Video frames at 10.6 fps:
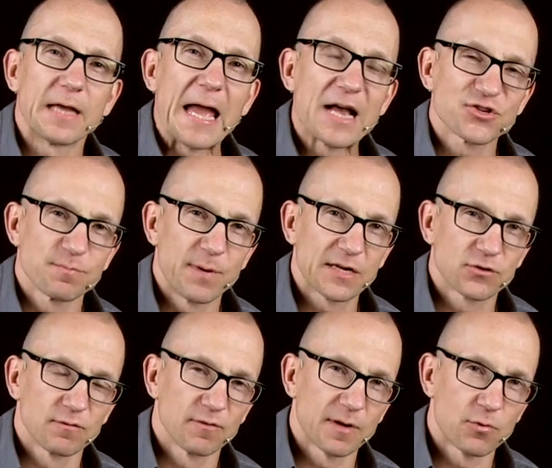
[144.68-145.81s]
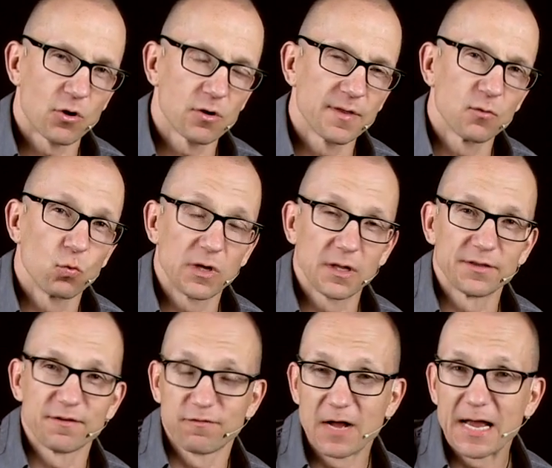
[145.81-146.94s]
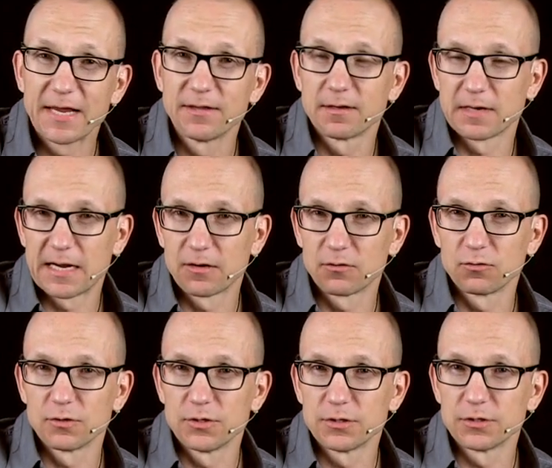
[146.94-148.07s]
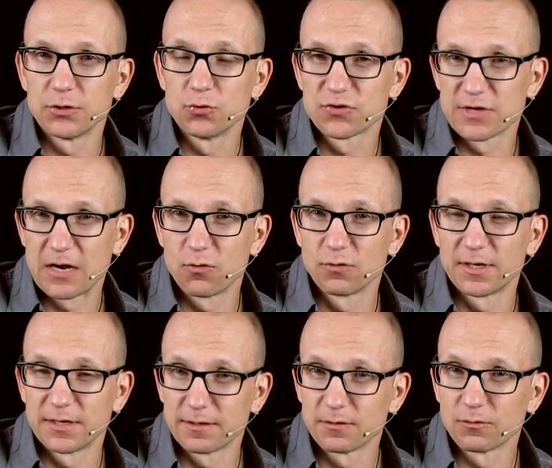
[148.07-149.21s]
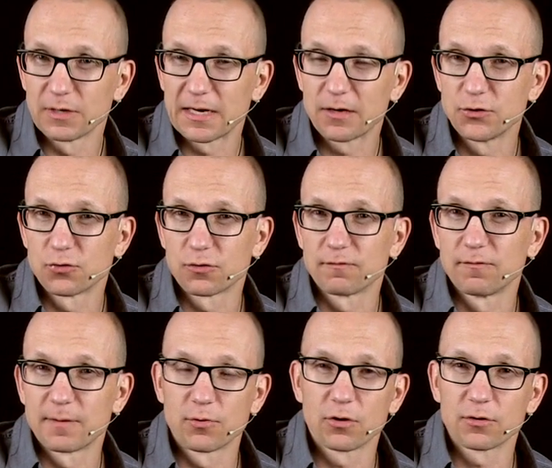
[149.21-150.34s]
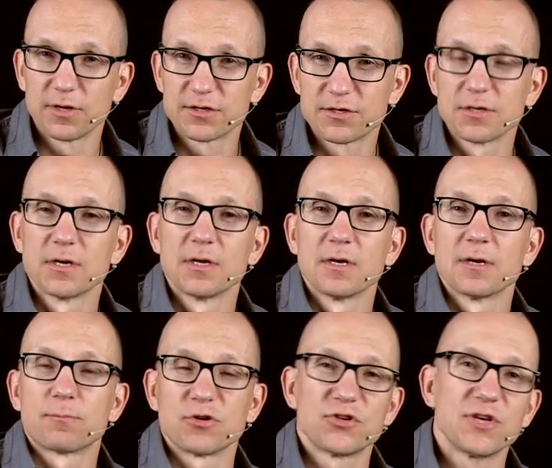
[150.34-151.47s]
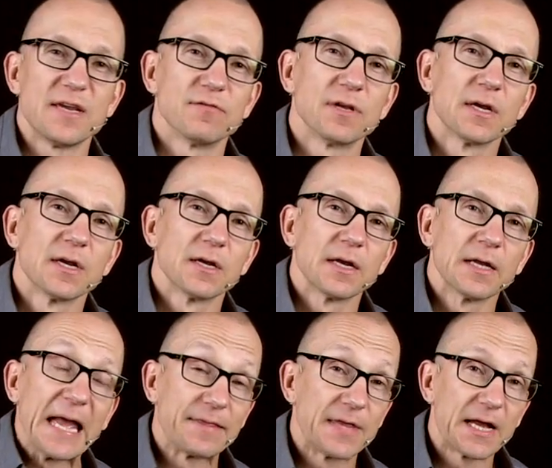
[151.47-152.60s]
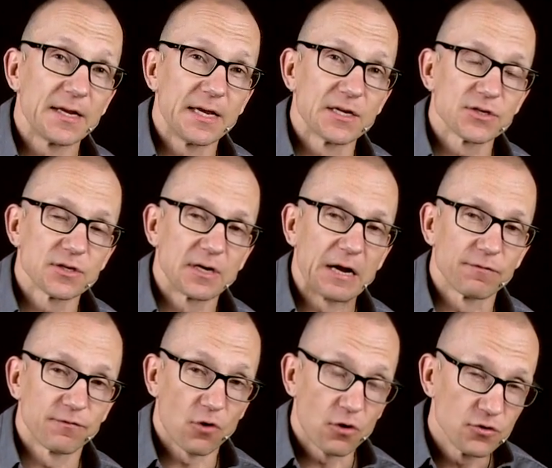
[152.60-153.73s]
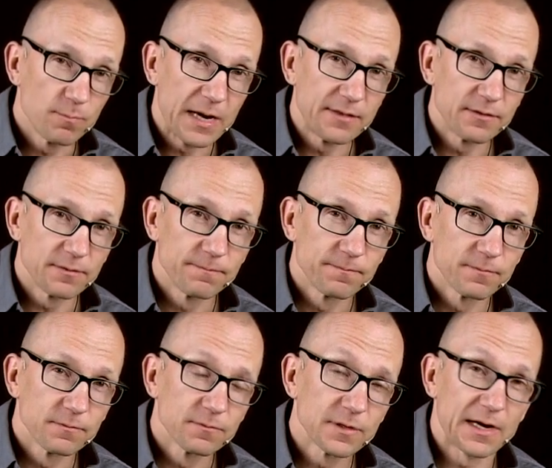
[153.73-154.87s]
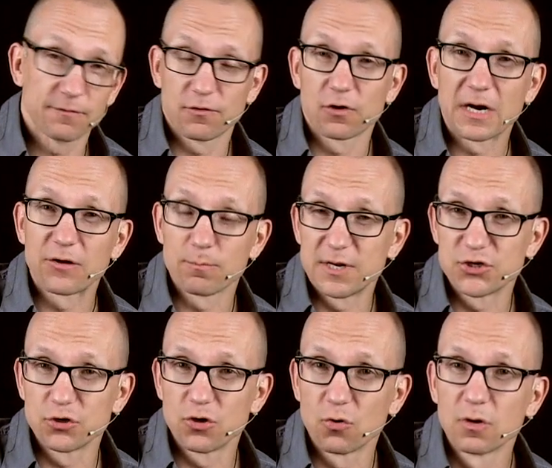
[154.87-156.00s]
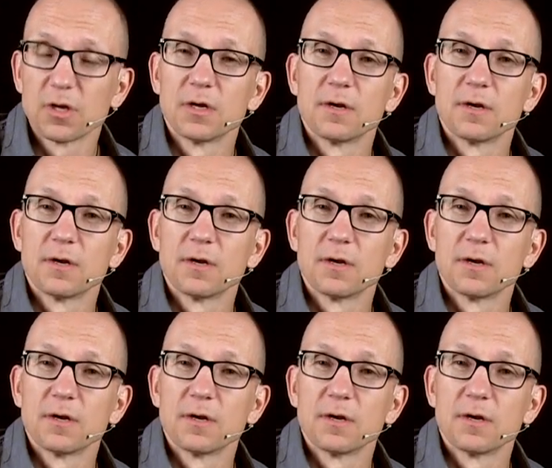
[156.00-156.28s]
aspects of a vibrato that will define how you sound and how your vibrato is perceived. And that is how far you bend, how far out of pitch you go,